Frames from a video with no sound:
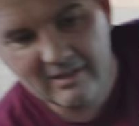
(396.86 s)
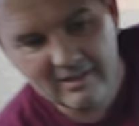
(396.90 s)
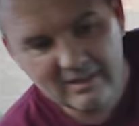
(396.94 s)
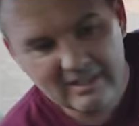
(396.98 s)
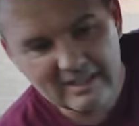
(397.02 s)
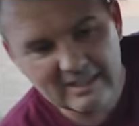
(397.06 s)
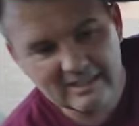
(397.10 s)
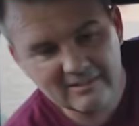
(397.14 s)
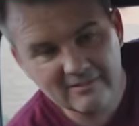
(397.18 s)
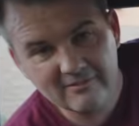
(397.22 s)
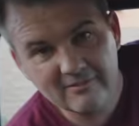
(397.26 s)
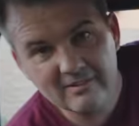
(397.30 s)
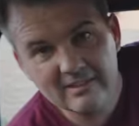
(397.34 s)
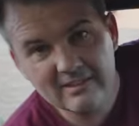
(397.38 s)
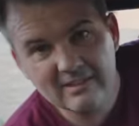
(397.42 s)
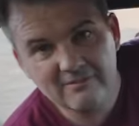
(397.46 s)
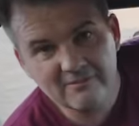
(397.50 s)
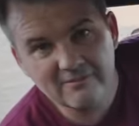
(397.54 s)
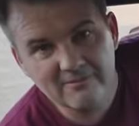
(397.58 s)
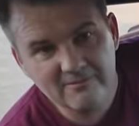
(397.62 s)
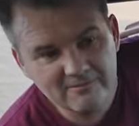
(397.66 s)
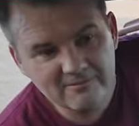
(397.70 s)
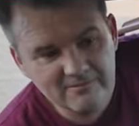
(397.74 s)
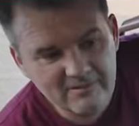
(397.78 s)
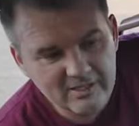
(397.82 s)
it
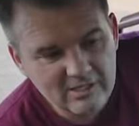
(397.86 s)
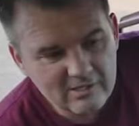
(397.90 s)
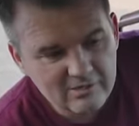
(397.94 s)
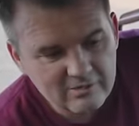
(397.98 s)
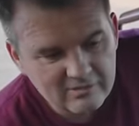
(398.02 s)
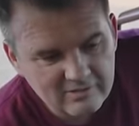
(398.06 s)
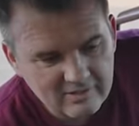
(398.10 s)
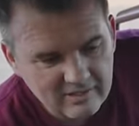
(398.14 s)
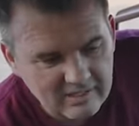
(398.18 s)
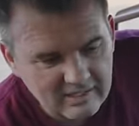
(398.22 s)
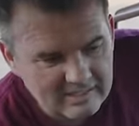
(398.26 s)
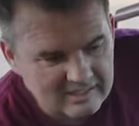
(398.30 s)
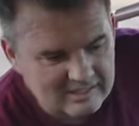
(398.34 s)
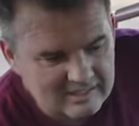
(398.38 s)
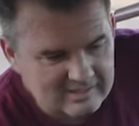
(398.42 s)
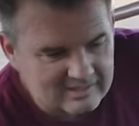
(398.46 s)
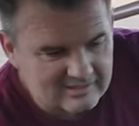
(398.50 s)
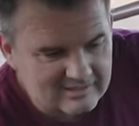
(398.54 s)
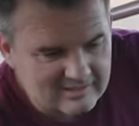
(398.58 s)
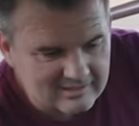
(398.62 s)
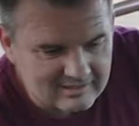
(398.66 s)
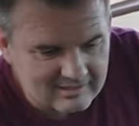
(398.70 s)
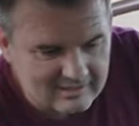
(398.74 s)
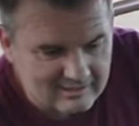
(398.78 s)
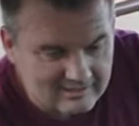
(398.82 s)
feels like
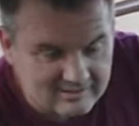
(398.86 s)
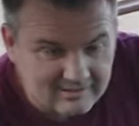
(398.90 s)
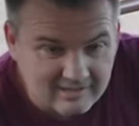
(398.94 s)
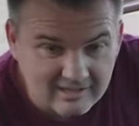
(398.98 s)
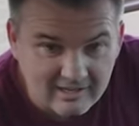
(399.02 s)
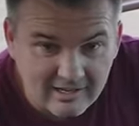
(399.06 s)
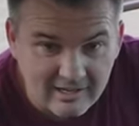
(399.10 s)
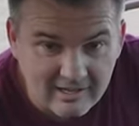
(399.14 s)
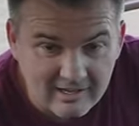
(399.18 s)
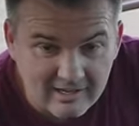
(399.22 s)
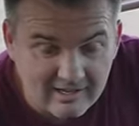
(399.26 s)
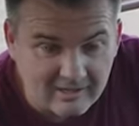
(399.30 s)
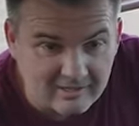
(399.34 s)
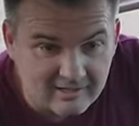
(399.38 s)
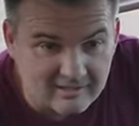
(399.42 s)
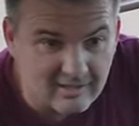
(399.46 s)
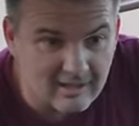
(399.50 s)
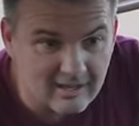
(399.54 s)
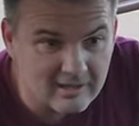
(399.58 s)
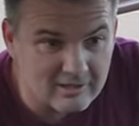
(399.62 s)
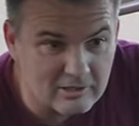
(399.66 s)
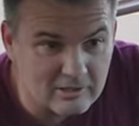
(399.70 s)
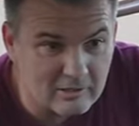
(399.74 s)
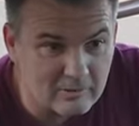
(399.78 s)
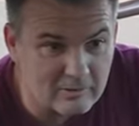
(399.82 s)
there's a, not, a
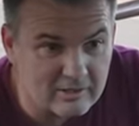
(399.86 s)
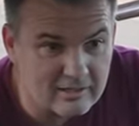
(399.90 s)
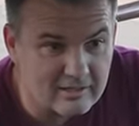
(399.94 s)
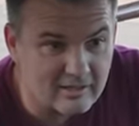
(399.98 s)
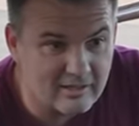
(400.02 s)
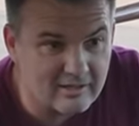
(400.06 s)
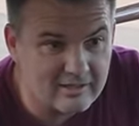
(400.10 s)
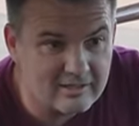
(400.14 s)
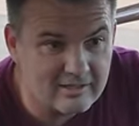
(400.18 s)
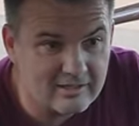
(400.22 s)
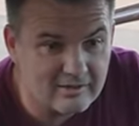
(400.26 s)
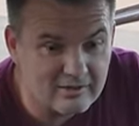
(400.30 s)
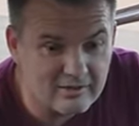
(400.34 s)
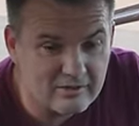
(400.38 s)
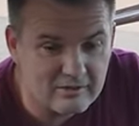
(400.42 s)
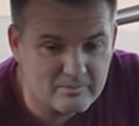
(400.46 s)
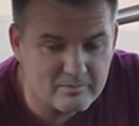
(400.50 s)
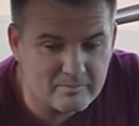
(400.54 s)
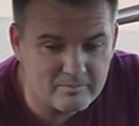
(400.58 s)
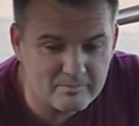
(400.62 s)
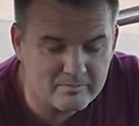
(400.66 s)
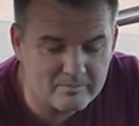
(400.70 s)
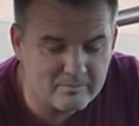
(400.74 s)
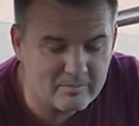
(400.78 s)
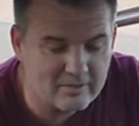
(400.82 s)
lot going on here,
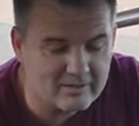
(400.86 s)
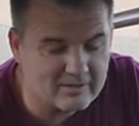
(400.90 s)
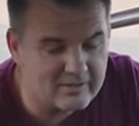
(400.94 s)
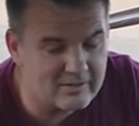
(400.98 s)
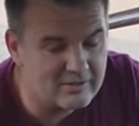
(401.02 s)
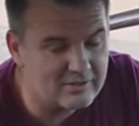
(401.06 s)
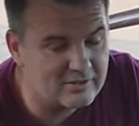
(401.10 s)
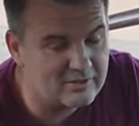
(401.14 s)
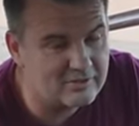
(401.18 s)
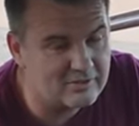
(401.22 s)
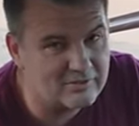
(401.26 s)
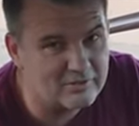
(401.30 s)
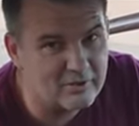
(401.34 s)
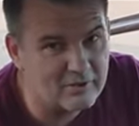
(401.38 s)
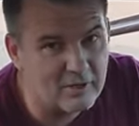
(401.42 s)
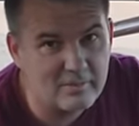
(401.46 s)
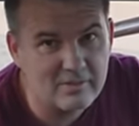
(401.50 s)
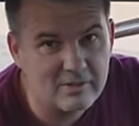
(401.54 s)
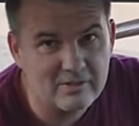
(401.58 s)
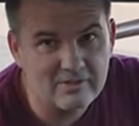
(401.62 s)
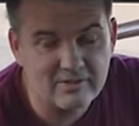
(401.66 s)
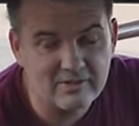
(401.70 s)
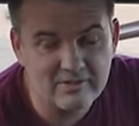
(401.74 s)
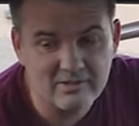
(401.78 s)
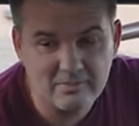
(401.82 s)
but there's so
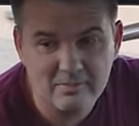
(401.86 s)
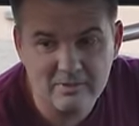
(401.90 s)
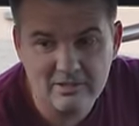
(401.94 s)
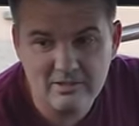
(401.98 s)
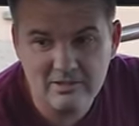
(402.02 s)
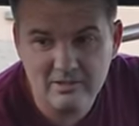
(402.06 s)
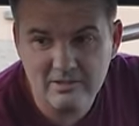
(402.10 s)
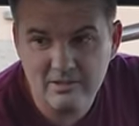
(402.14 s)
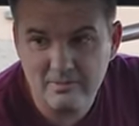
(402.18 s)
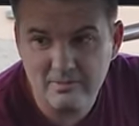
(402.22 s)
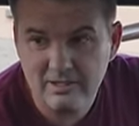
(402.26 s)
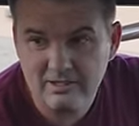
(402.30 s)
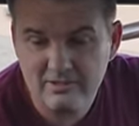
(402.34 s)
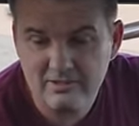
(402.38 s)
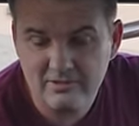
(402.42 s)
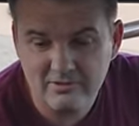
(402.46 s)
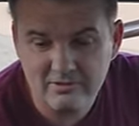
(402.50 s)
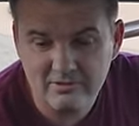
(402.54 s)
much that's been done to make this